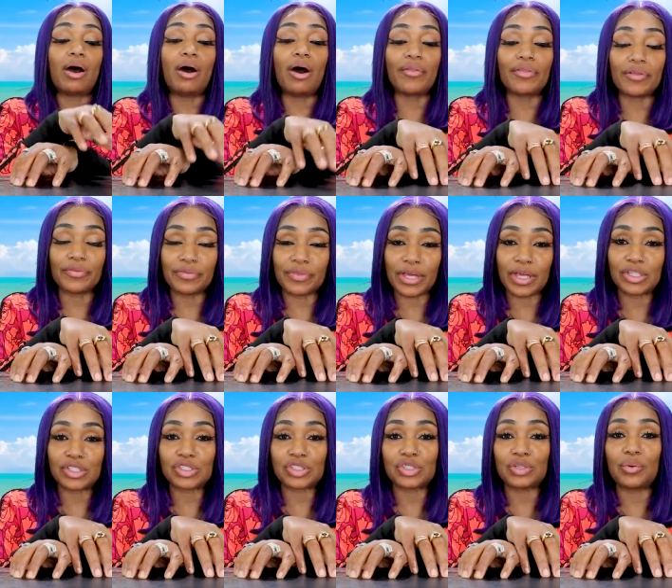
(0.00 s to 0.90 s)
other
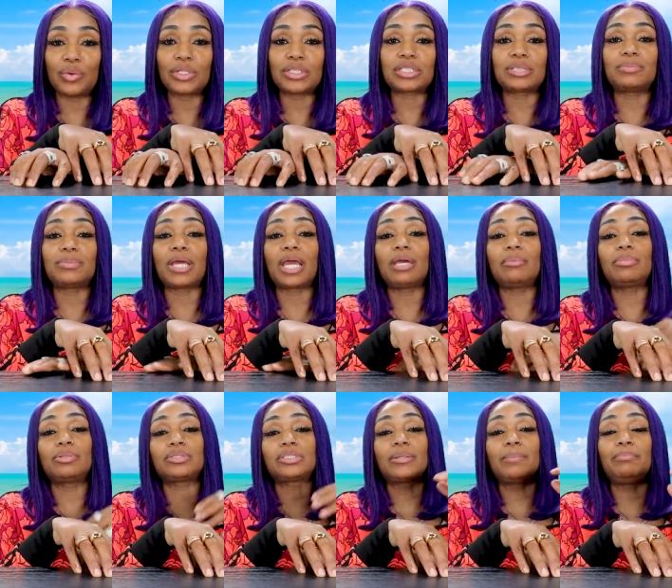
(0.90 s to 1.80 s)
things to it to be
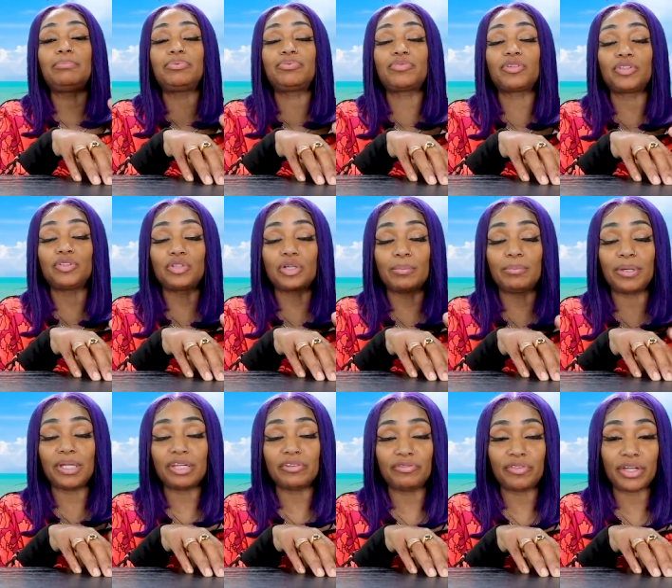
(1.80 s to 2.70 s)
able to for you to
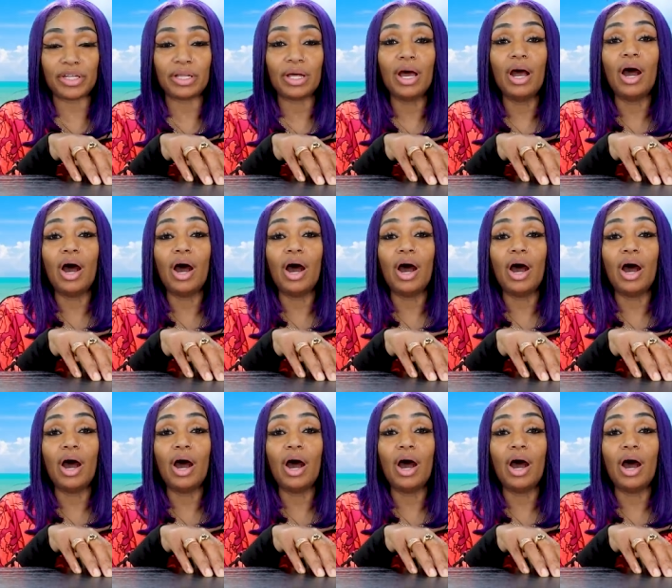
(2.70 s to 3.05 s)
benefit